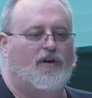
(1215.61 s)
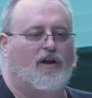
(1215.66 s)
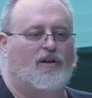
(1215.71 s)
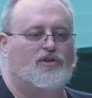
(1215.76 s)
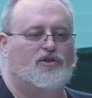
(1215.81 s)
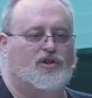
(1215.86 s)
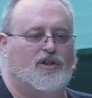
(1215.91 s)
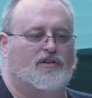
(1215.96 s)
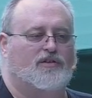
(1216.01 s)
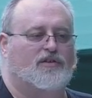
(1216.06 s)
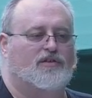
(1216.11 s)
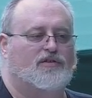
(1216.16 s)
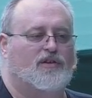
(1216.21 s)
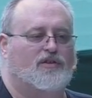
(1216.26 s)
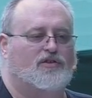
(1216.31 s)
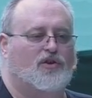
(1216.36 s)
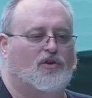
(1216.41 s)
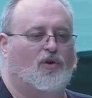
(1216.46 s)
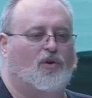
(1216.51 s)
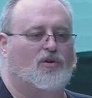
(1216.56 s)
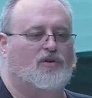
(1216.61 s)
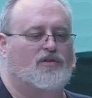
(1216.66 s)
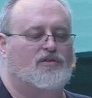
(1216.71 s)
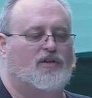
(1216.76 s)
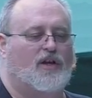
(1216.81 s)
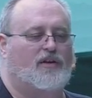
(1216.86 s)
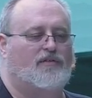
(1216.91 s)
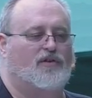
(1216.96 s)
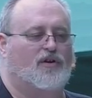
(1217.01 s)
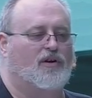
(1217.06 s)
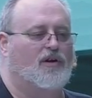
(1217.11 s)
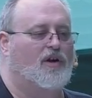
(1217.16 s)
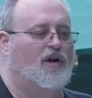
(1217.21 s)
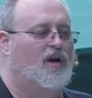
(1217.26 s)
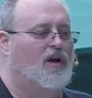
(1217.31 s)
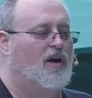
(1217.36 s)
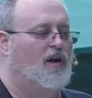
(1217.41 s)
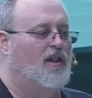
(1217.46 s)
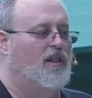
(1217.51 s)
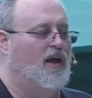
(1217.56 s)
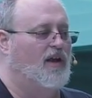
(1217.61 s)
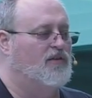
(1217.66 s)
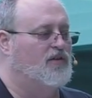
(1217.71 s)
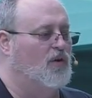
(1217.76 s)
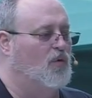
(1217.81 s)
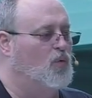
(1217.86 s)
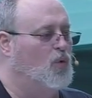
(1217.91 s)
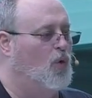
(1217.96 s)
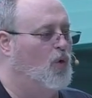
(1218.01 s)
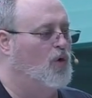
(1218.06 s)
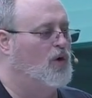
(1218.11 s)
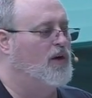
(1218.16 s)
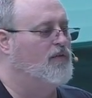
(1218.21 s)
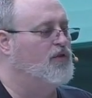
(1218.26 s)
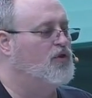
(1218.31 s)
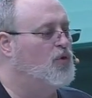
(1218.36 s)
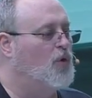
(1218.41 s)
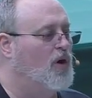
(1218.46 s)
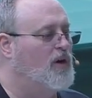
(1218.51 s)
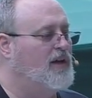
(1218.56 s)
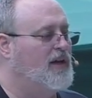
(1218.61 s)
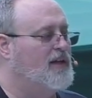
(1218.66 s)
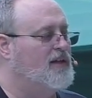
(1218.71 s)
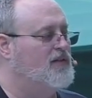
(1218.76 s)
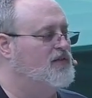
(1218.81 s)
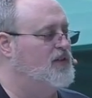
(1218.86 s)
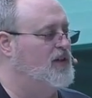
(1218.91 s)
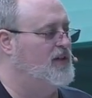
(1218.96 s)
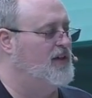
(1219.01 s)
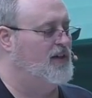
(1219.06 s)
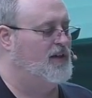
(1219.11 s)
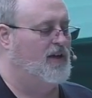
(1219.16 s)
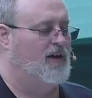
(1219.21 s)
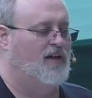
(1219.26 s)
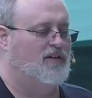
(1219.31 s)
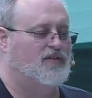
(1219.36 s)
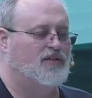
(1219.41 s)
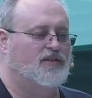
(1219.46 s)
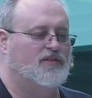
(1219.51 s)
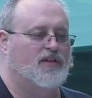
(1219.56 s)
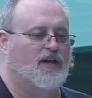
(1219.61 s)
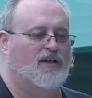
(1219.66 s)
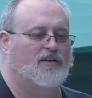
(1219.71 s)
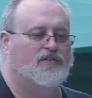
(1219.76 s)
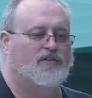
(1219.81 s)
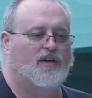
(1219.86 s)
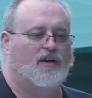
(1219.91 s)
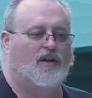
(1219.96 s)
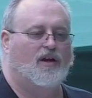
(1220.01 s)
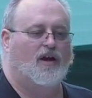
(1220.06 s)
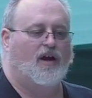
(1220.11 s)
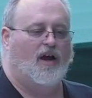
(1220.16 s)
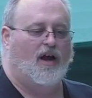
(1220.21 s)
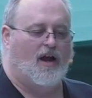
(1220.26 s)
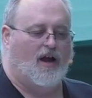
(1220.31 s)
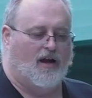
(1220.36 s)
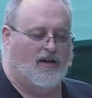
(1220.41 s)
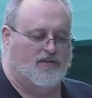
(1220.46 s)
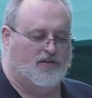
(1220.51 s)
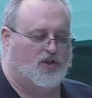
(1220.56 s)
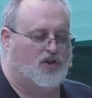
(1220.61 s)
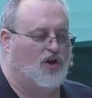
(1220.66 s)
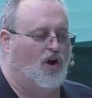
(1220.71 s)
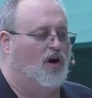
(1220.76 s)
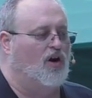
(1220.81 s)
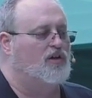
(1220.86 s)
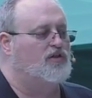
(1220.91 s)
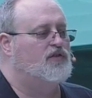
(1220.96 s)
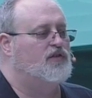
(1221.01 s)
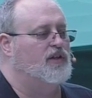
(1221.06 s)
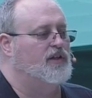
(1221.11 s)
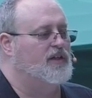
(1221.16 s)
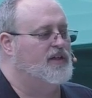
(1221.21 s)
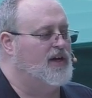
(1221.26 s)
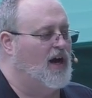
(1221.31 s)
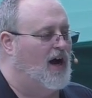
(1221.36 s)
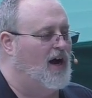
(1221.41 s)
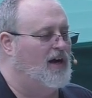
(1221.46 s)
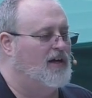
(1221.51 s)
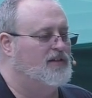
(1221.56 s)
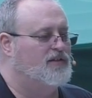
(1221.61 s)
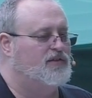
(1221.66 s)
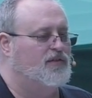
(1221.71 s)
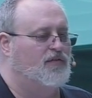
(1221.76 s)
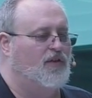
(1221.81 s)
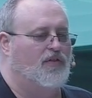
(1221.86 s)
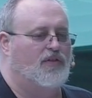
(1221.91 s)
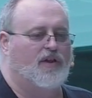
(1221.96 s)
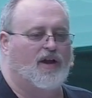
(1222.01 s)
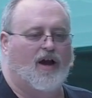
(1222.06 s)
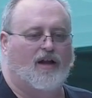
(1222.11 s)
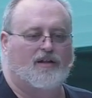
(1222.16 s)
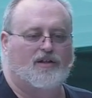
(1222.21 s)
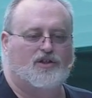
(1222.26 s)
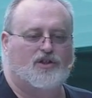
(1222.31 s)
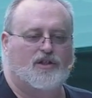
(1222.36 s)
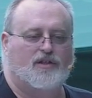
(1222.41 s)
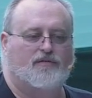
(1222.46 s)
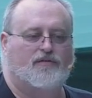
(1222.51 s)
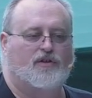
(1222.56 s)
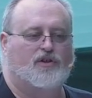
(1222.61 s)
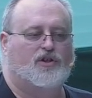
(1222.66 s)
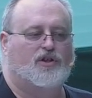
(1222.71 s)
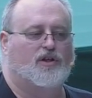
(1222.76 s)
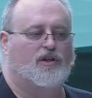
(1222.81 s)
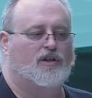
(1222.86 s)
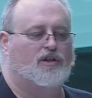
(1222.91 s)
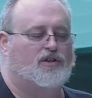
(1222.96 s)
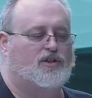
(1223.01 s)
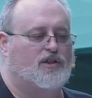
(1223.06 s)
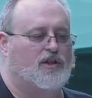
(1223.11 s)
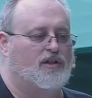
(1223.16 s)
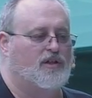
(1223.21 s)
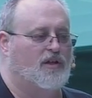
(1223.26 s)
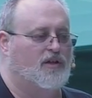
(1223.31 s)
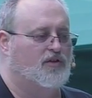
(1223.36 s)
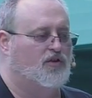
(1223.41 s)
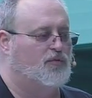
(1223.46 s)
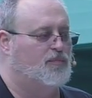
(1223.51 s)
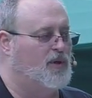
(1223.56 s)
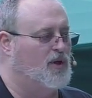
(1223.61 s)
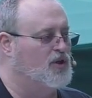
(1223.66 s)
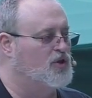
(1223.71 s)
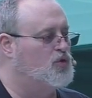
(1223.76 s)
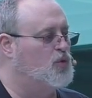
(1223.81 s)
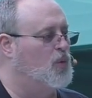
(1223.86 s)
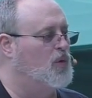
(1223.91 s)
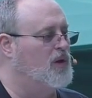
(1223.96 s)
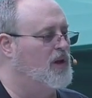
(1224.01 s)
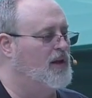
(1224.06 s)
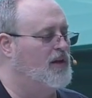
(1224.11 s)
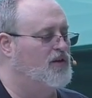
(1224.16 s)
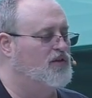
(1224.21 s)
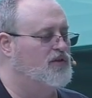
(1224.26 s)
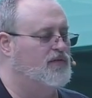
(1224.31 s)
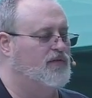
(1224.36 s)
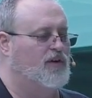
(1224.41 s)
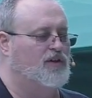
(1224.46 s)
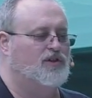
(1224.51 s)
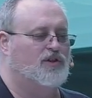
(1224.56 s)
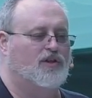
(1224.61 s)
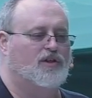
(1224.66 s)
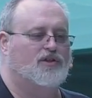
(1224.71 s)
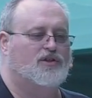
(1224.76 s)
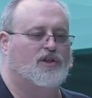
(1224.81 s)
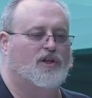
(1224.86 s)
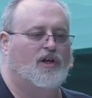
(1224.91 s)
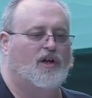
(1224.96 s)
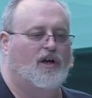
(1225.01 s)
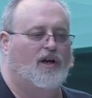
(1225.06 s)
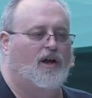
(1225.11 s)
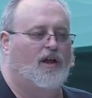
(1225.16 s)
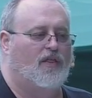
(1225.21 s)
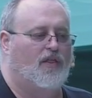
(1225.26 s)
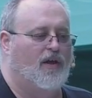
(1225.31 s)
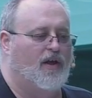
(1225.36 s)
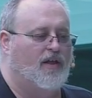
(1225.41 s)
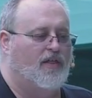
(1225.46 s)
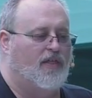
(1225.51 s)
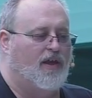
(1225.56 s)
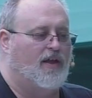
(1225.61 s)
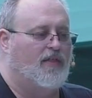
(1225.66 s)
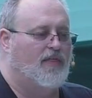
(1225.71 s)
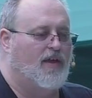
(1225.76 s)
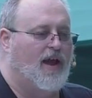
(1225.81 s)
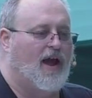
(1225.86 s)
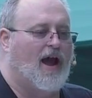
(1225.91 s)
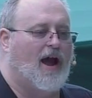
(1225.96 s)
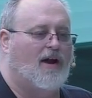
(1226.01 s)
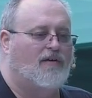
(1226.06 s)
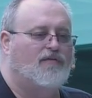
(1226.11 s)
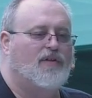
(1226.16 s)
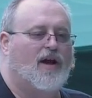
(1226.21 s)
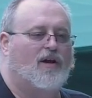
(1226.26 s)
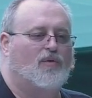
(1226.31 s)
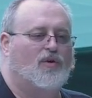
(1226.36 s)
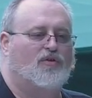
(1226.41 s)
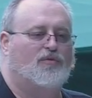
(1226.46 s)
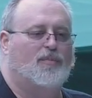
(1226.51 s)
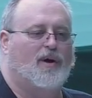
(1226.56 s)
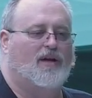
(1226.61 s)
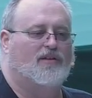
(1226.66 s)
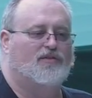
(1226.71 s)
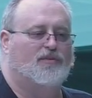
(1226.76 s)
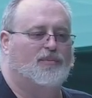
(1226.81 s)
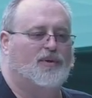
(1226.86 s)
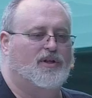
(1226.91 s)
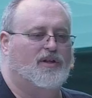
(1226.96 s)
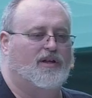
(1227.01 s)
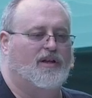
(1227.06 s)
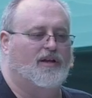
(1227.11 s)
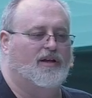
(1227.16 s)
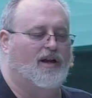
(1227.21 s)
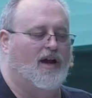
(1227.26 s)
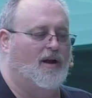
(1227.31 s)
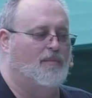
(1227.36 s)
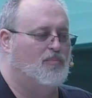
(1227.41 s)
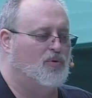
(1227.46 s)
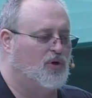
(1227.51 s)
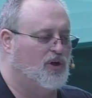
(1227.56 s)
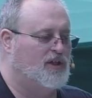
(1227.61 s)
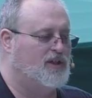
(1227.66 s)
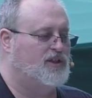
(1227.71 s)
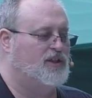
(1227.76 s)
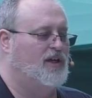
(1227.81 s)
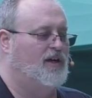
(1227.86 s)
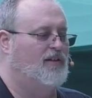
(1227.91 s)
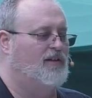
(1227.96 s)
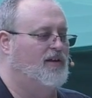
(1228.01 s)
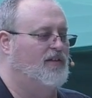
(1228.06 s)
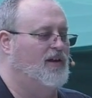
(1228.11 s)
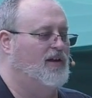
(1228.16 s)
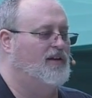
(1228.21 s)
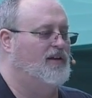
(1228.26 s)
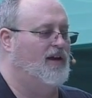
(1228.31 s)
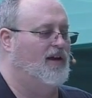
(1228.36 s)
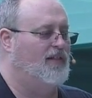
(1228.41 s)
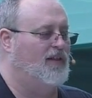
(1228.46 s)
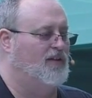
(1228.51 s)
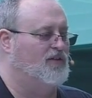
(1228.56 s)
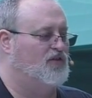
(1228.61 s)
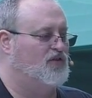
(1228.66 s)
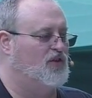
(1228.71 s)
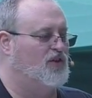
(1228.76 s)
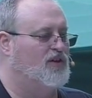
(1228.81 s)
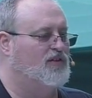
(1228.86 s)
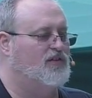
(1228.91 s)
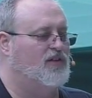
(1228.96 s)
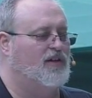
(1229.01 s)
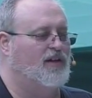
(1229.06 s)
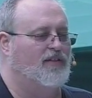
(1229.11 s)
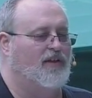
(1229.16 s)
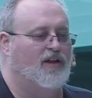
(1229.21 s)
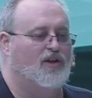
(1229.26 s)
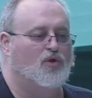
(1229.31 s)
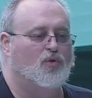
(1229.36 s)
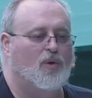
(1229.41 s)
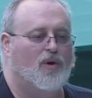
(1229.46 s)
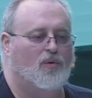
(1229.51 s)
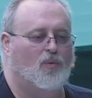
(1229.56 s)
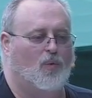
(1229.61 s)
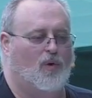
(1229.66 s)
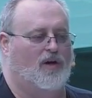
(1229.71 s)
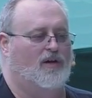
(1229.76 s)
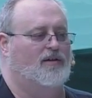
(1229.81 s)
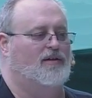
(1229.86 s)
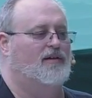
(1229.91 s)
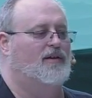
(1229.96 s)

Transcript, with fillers: and you're not on the twelve that we've already vetted, you can, but you need to meet with our deacons. They want to hear your faith story. They just want to confirm that you indeed have chosen to follow Jesus as your Lord and Savior. That's a rule given to our deacons and deaconesses as,